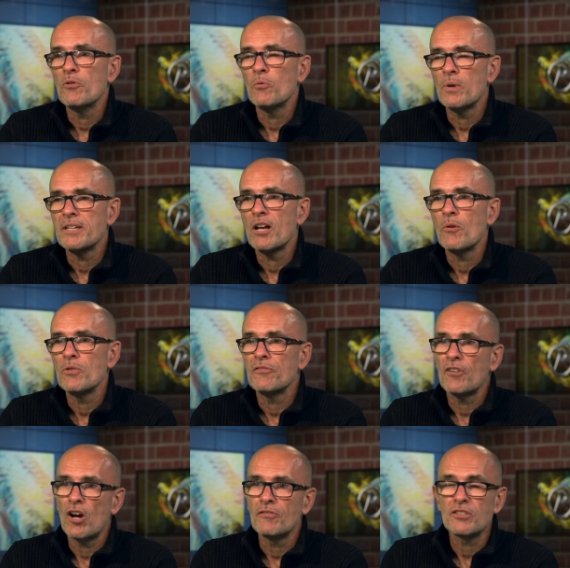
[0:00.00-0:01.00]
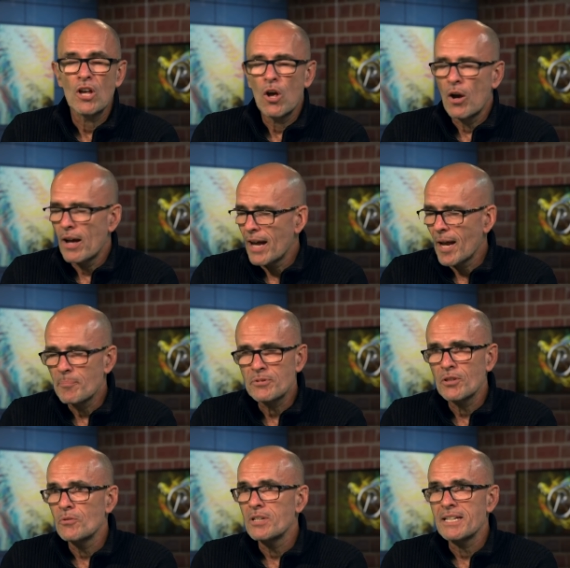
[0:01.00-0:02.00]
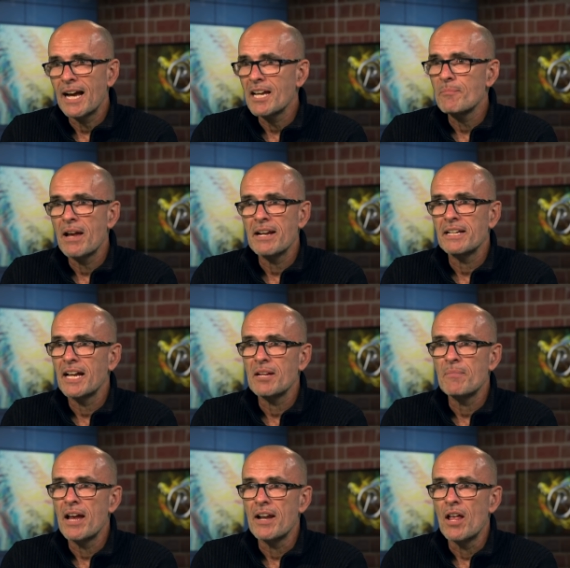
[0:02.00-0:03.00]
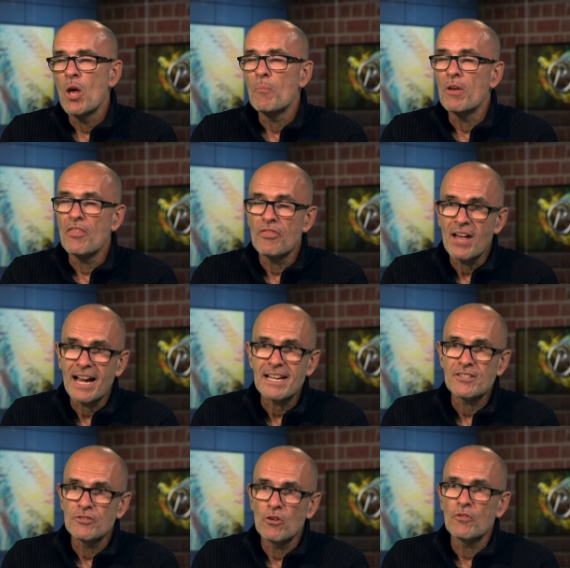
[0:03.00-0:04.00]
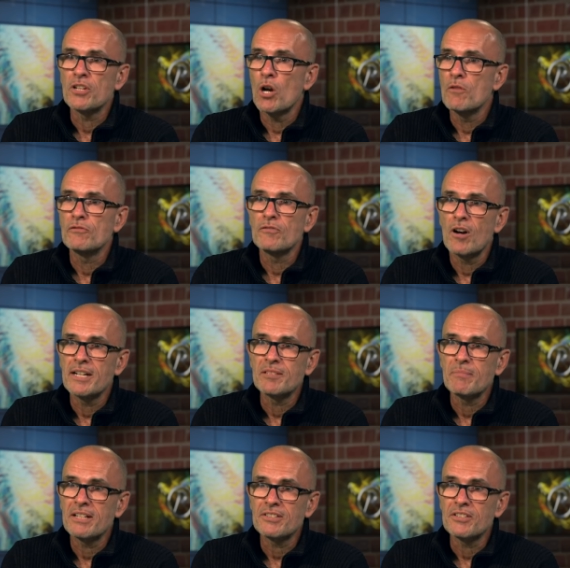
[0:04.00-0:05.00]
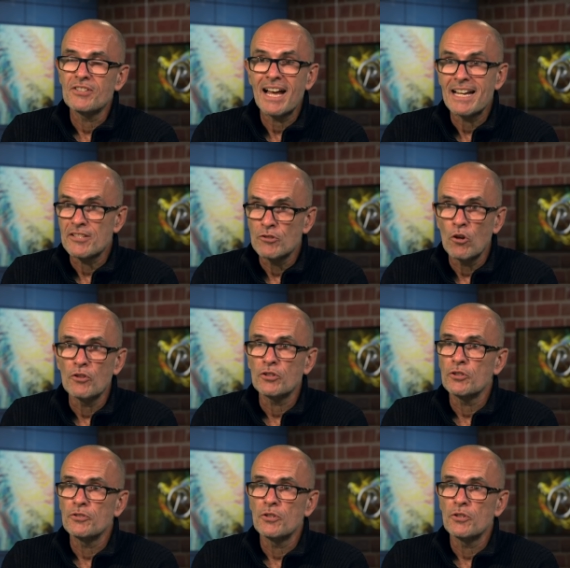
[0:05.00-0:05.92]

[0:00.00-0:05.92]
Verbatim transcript: the widow and the fatherless. Absolutely amen and amen. But that is not the overriding message. That is not the good